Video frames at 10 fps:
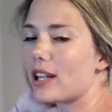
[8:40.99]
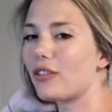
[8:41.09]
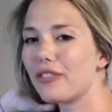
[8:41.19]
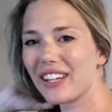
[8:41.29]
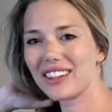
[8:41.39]
They
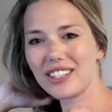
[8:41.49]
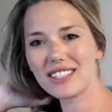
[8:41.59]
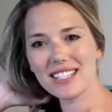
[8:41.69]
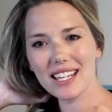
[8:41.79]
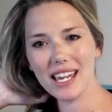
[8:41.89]
don't feel like
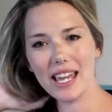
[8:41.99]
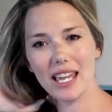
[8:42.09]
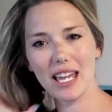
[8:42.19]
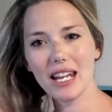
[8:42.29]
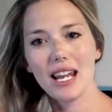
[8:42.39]
they're digging
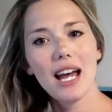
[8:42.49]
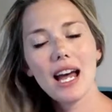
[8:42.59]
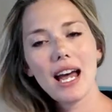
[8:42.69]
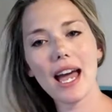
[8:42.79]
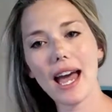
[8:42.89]
in
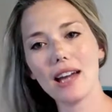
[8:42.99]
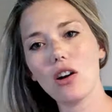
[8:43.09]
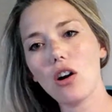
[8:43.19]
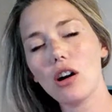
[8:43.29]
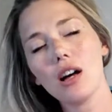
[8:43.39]
at
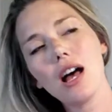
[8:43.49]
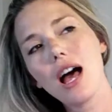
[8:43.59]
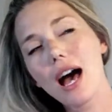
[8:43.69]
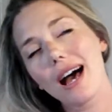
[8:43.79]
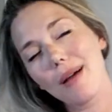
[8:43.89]
all.
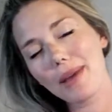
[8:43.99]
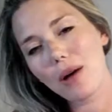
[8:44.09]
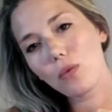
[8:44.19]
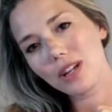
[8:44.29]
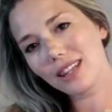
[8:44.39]
I mean,
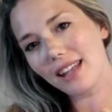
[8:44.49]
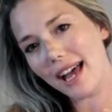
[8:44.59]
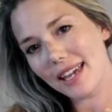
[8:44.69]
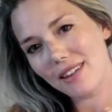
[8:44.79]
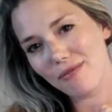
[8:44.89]
I would
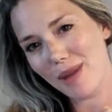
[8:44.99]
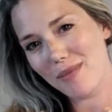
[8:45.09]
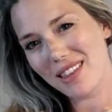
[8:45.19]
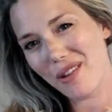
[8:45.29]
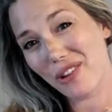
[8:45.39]
like if
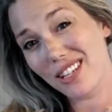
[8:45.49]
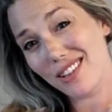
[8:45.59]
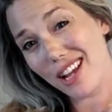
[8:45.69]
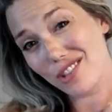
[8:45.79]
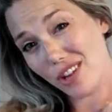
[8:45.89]
maybe they
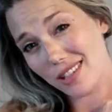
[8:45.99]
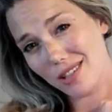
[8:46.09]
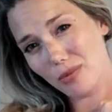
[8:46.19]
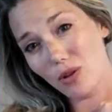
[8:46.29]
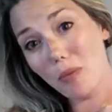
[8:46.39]
were
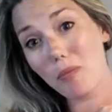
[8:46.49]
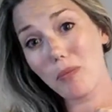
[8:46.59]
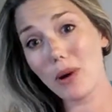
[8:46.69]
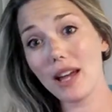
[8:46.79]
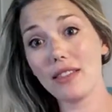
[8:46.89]
adjustable,
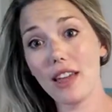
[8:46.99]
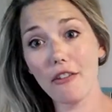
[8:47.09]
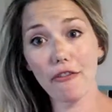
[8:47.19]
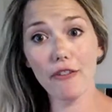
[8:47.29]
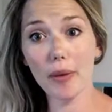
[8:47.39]
but
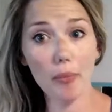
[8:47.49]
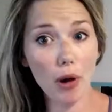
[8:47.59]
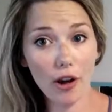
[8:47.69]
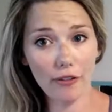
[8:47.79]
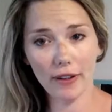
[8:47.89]
they fit
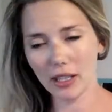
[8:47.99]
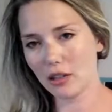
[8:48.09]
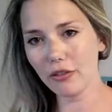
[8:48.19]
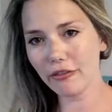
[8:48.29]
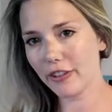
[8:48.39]
perfect. I
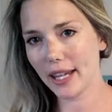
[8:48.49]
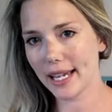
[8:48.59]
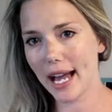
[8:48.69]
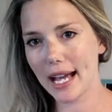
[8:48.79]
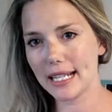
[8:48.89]
don't feel
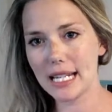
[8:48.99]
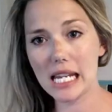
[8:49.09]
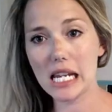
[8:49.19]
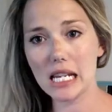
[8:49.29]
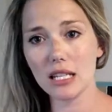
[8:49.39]
like I
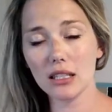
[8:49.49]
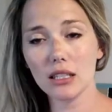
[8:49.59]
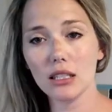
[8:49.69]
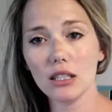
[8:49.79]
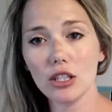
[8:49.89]
need
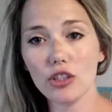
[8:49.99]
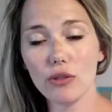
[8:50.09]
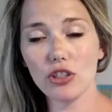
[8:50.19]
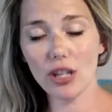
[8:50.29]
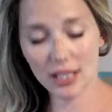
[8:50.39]
to
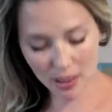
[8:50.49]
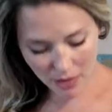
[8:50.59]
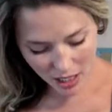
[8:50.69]
adjust them.